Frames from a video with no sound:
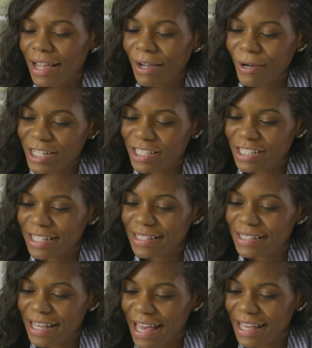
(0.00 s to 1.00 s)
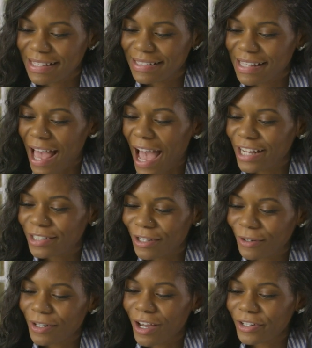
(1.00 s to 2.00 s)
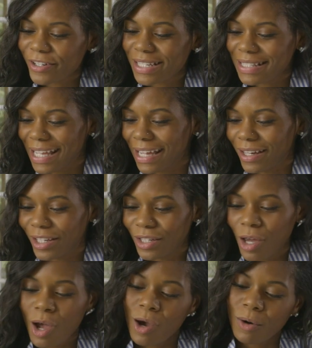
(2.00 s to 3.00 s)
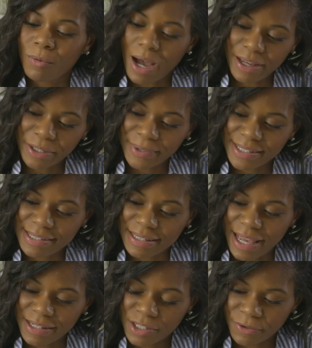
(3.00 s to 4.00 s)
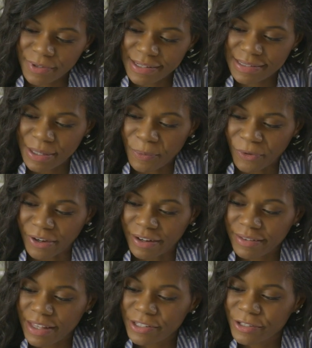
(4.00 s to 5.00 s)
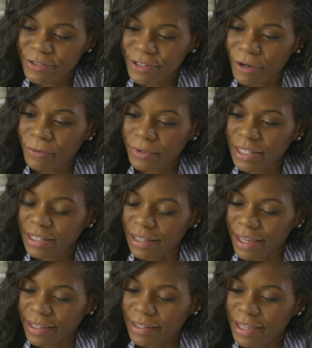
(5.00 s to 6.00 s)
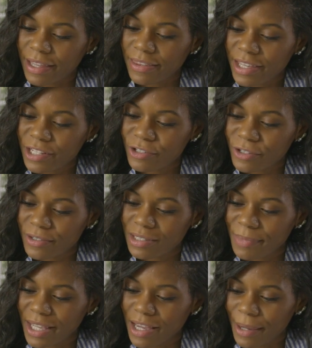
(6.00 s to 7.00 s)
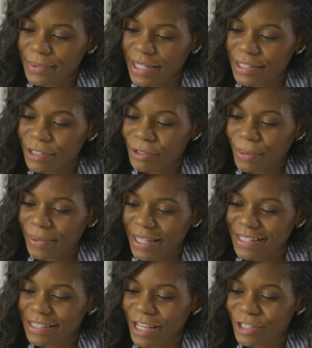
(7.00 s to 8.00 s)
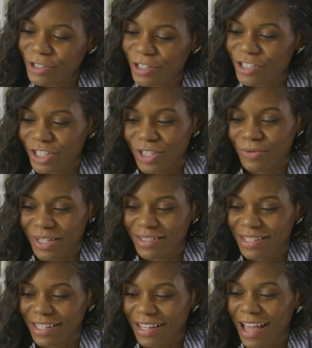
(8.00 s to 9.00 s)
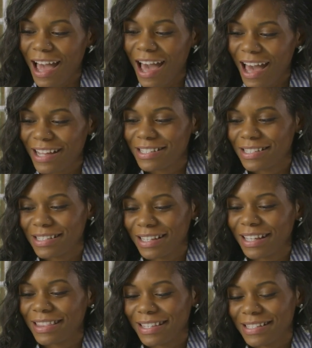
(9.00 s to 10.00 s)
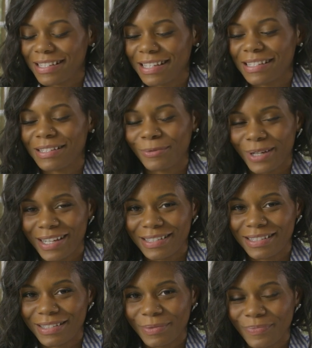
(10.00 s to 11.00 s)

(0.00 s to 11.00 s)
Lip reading: question says, I don't understand why you would decide to rent somewhere that you don't really like and then choose to make updates to a place that you're just renting. I just think this is a waste.